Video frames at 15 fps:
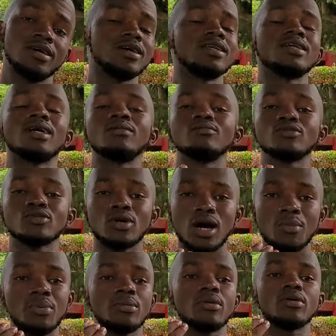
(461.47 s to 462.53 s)
And I'm so
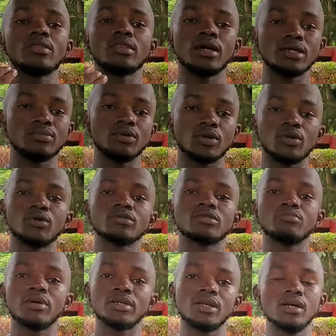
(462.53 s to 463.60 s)
happy about that, because
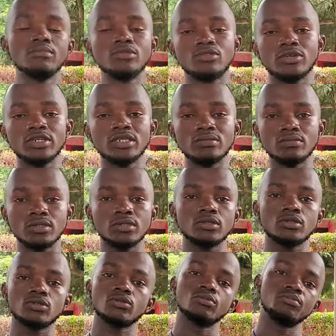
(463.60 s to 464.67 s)
Madame trained
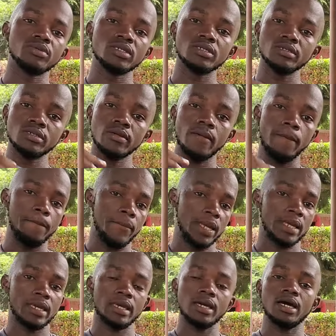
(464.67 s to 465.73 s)
me to be
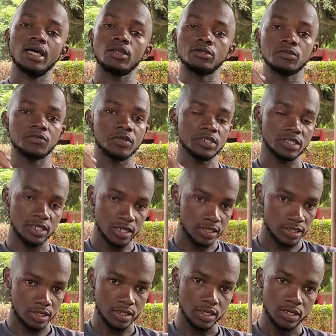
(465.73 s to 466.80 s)
making a lot of
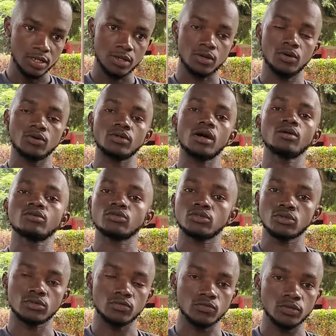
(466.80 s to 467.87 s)
research on how to
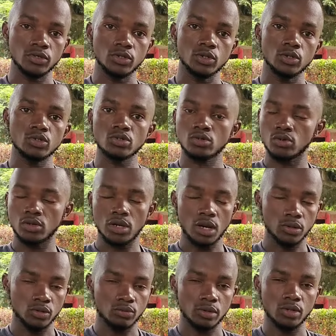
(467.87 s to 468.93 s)
shoot videos,
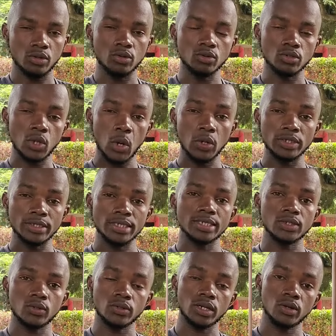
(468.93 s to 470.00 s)
how to make good
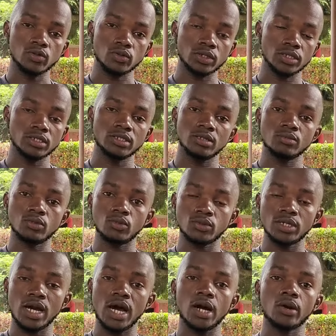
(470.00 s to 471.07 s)
content, on how to get some
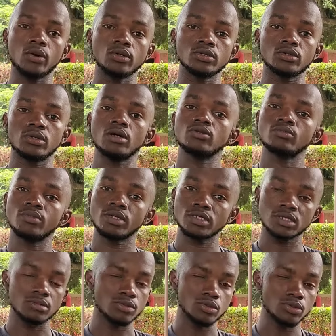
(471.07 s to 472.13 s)
good angles, on how to make
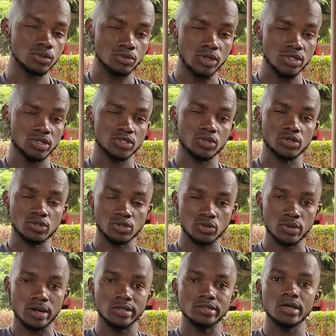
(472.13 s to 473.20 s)
some good transitions. So,
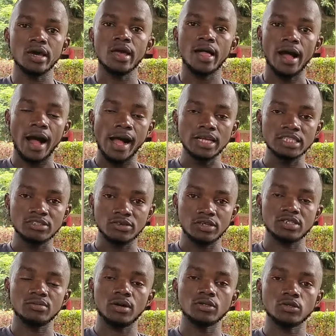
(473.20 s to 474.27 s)
guys, I
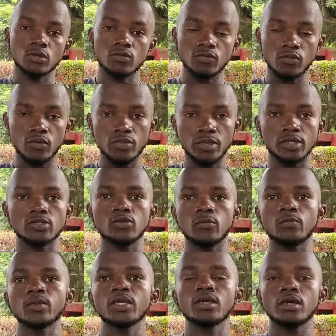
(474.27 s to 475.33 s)
trust myself on that.
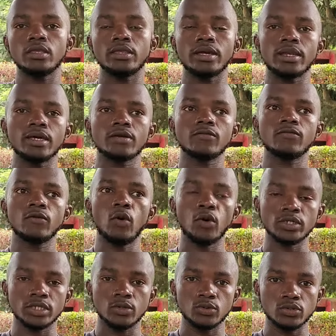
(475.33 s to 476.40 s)
So there are like four
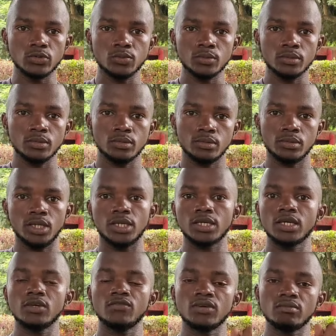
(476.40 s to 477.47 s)
hotels that are
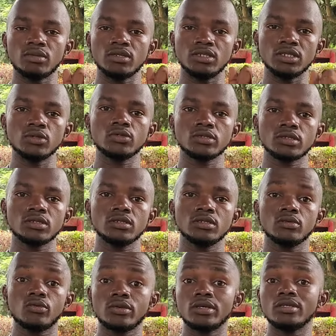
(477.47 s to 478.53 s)
giving me deals
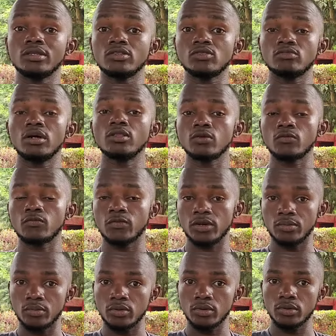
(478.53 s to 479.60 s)
within this month of
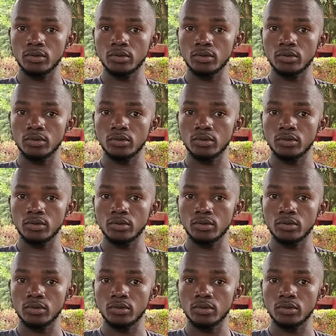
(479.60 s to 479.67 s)
Feb.